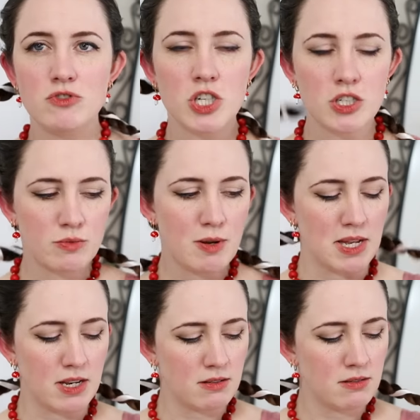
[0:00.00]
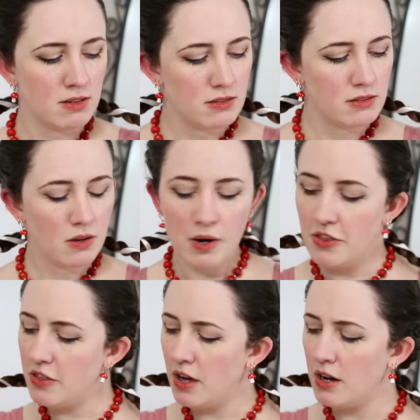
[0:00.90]
just ribbon. So
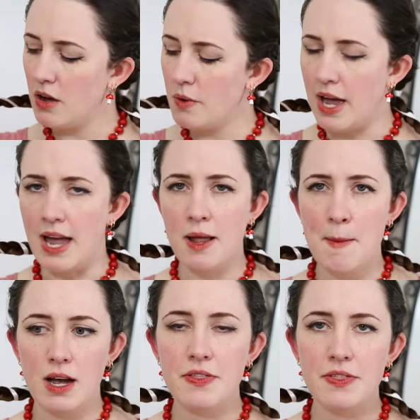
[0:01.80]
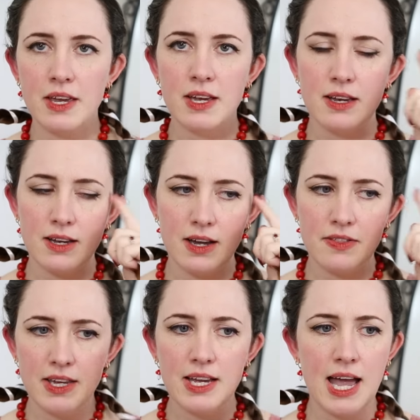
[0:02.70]
I thought, okay, I think I
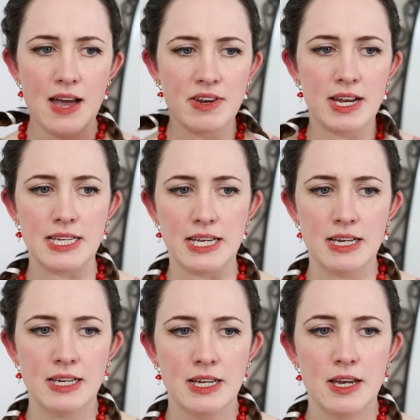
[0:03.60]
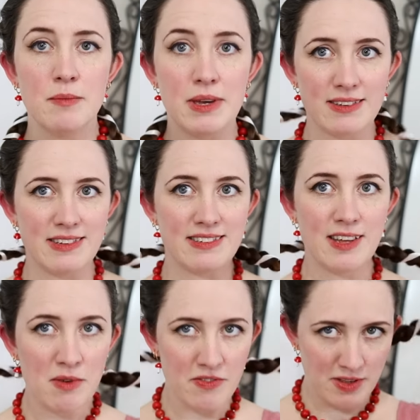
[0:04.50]
think I have an idea, because in
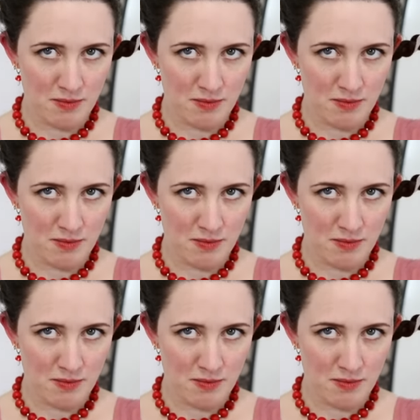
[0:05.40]
some of